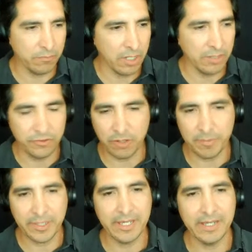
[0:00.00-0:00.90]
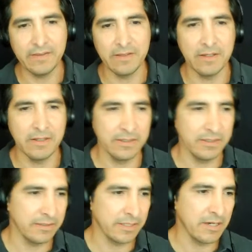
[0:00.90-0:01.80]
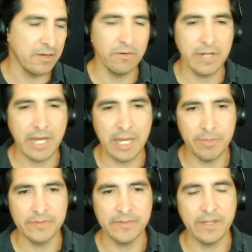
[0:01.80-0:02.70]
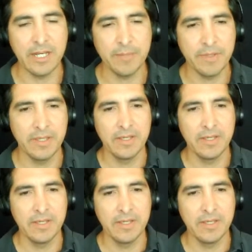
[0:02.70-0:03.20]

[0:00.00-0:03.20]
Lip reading: on drum kit, on a cajon hybrid setup.